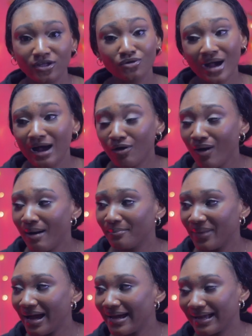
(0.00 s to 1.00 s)
You can go
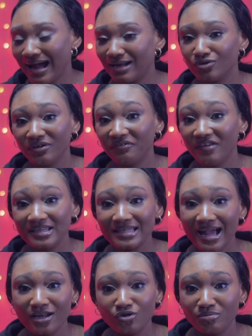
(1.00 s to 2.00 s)
and buy a candle. The
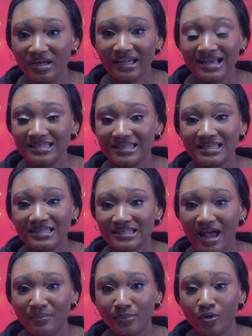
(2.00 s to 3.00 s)
first candle maker's kit
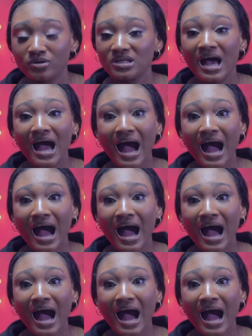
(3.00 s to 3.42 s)
I bought,